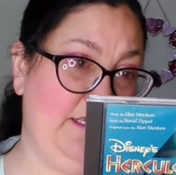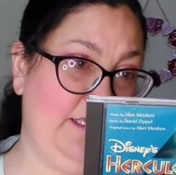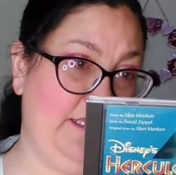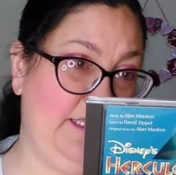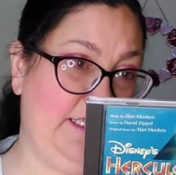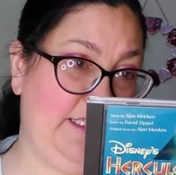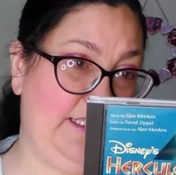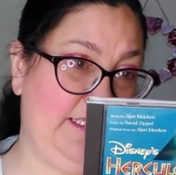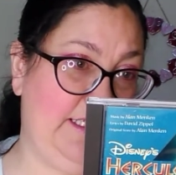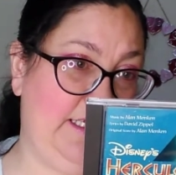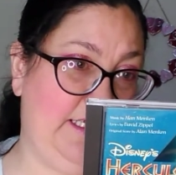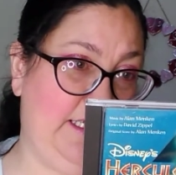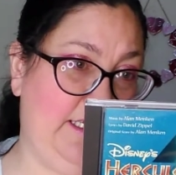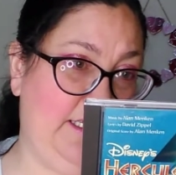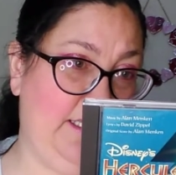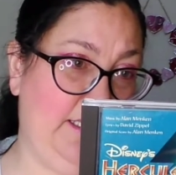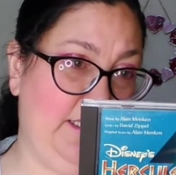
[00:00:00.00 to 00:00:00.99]
Let's
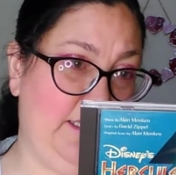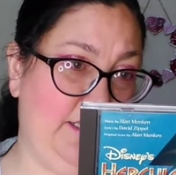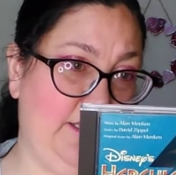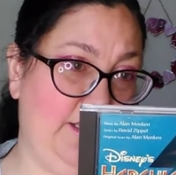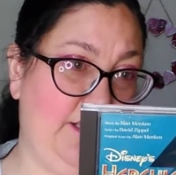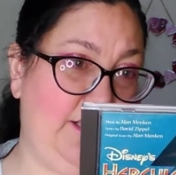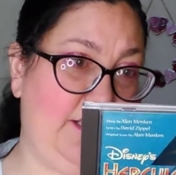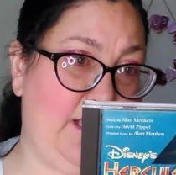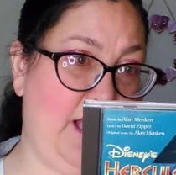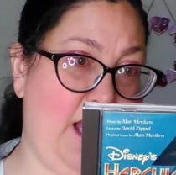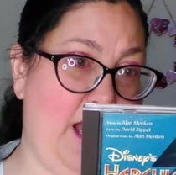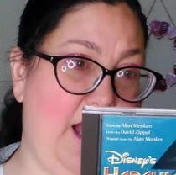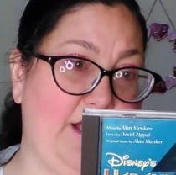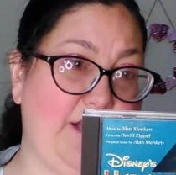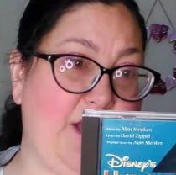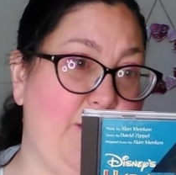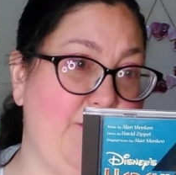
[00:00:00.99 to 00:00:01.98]
see.
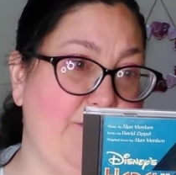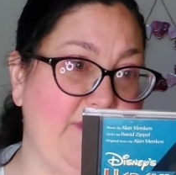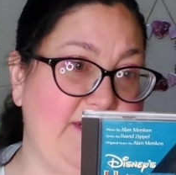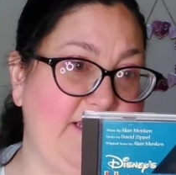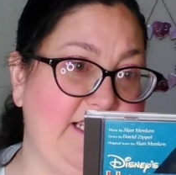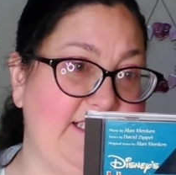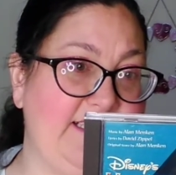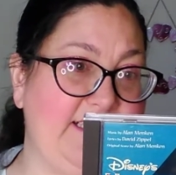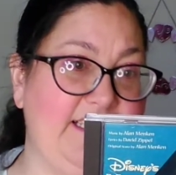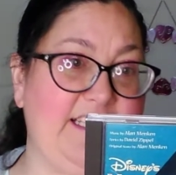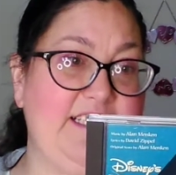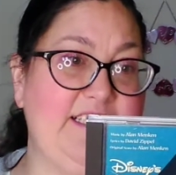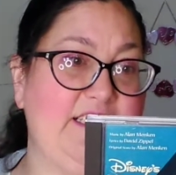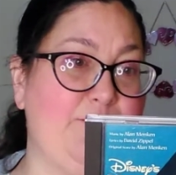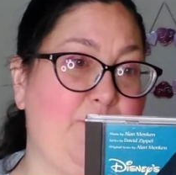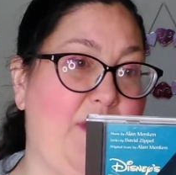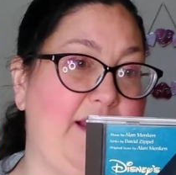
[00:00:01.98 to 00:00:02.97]
Go the
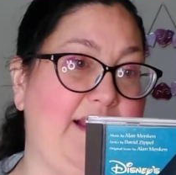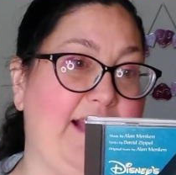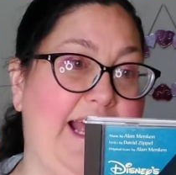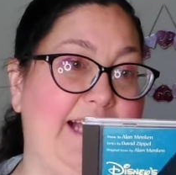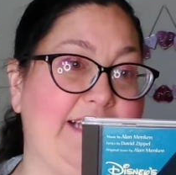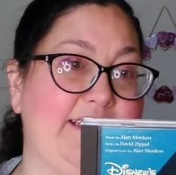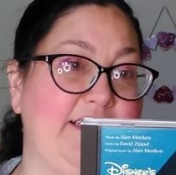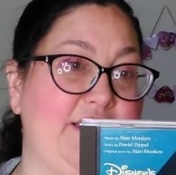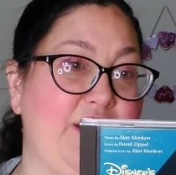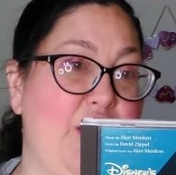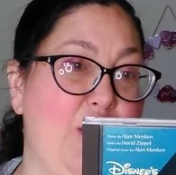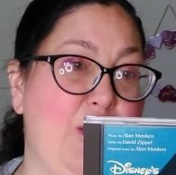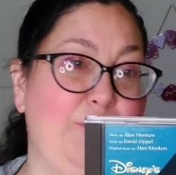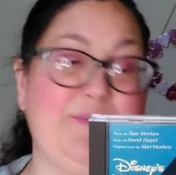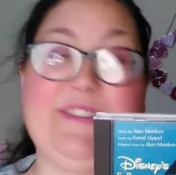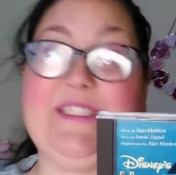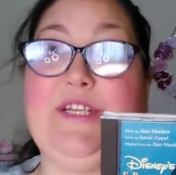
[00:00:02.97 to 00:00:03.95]
Distance, One Last
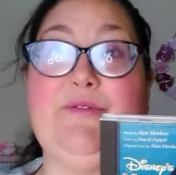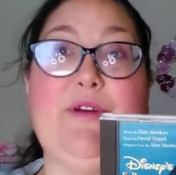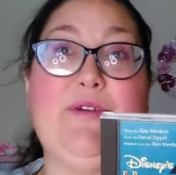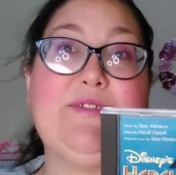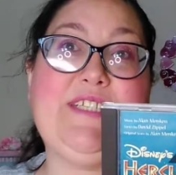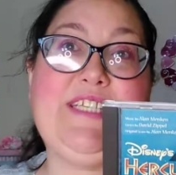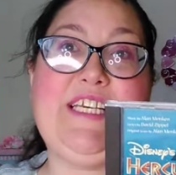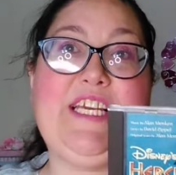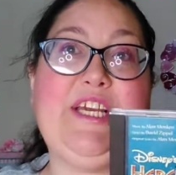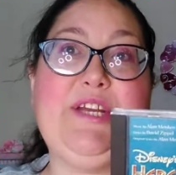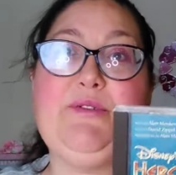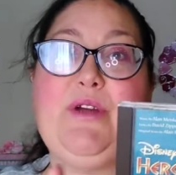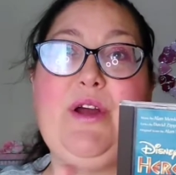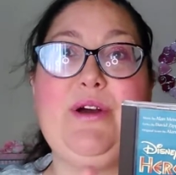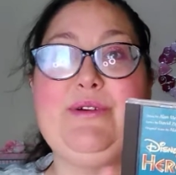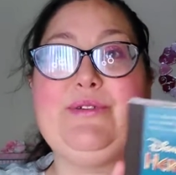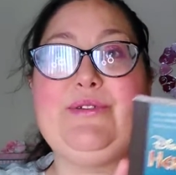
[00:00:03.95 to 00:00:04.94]
Hope, Zero to Hero.